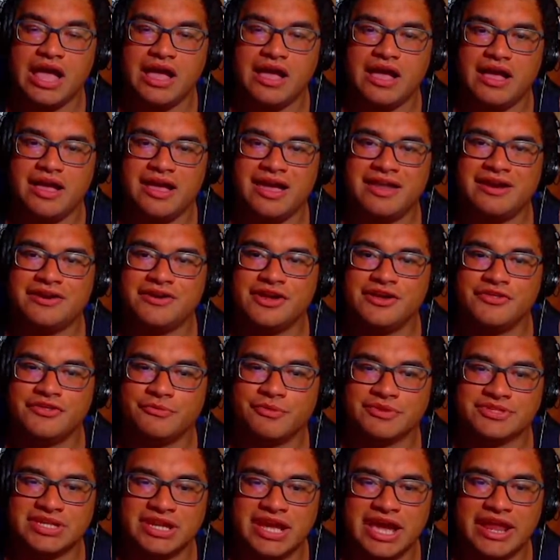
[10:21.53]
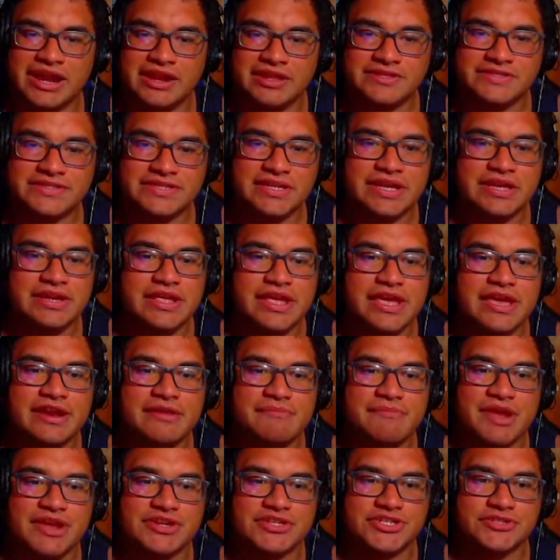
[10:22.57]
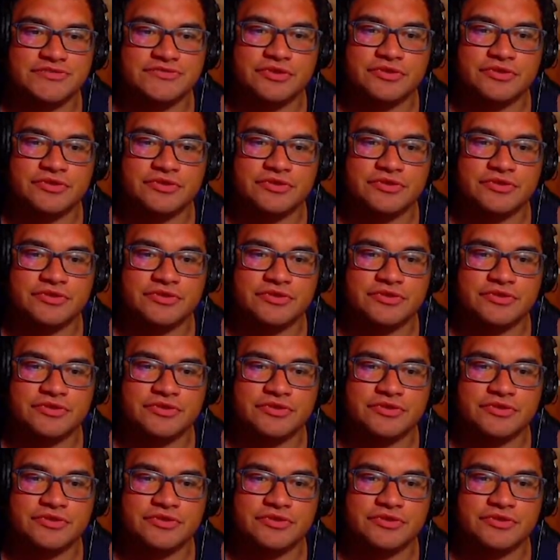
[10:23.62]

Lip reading: I don't know, I didn't see any animations for